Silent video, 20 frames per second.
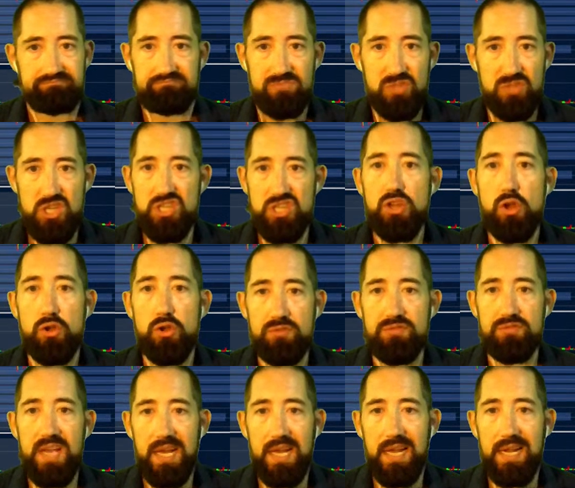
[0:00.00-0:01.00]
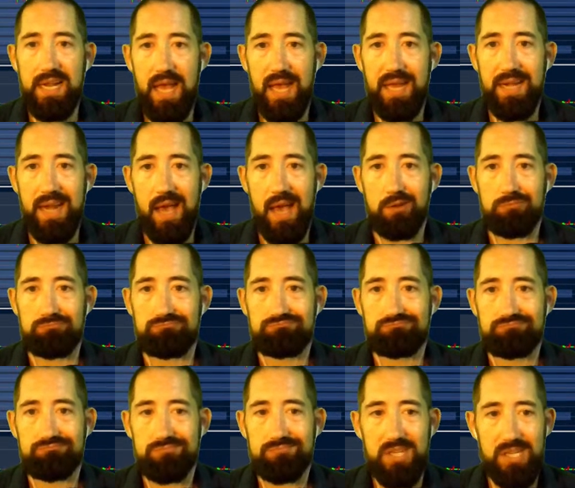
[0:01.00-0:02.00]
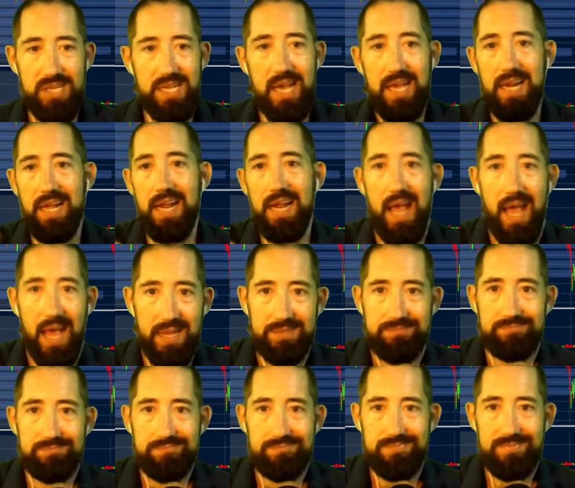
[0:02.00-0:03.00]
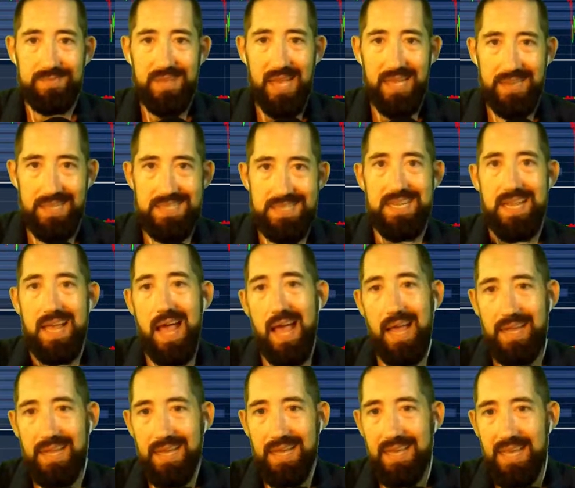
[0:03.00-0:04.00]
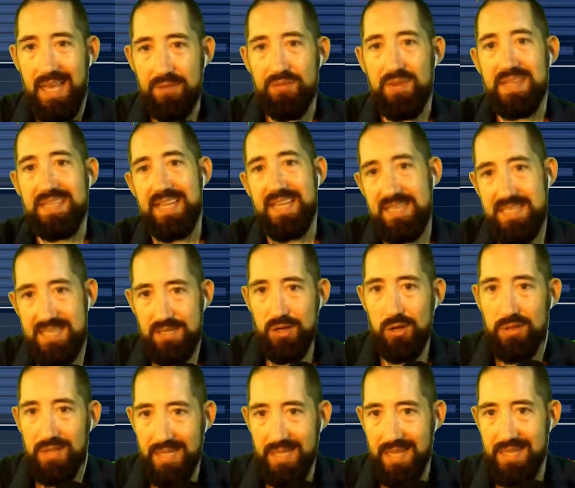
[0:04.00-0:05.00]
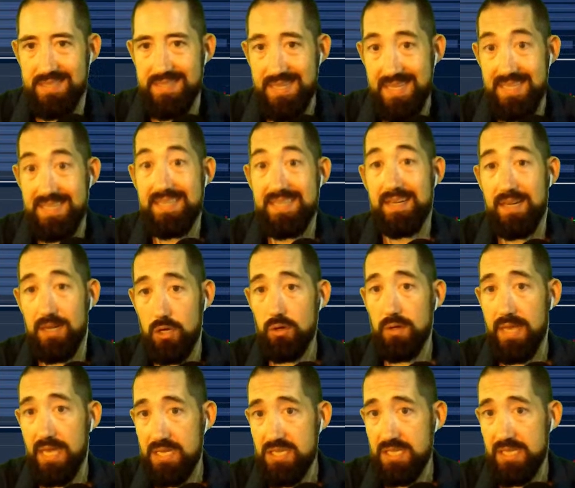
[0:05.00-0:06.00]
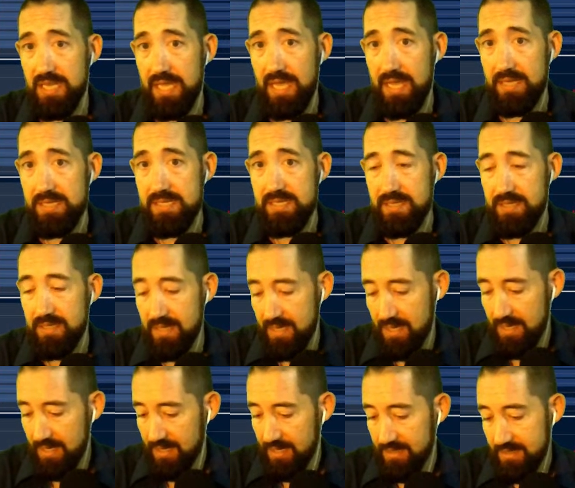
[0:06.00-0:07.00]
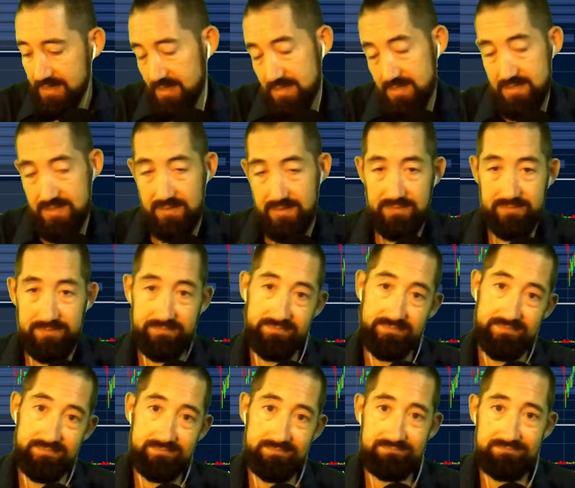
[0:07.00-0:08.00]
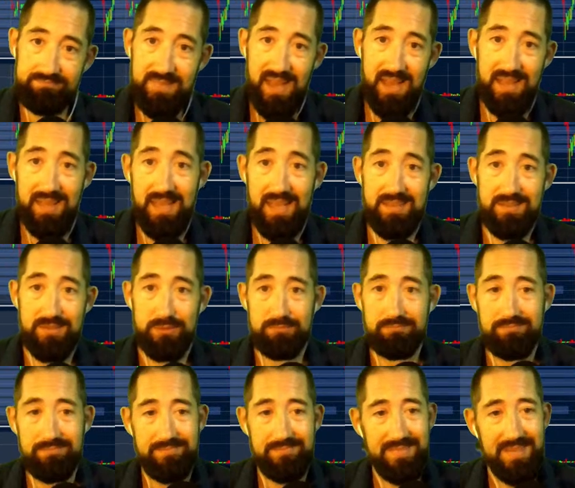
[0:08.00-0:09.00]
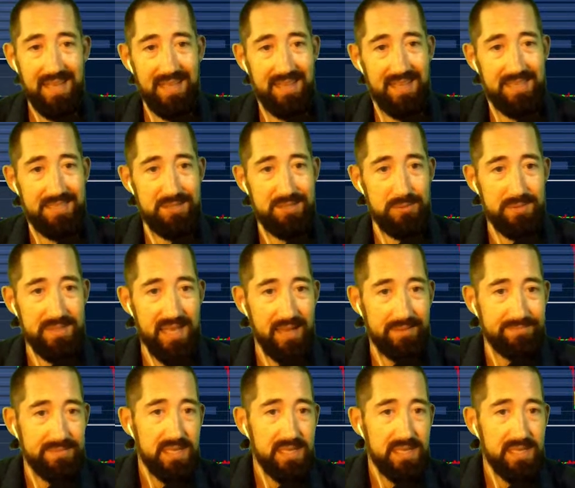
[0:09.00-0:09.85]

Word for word: just know you've got a guy now. You got a guy. And this guy, if he doesn't know the answer, he's going to go get you the answer because I like to. I like doing that.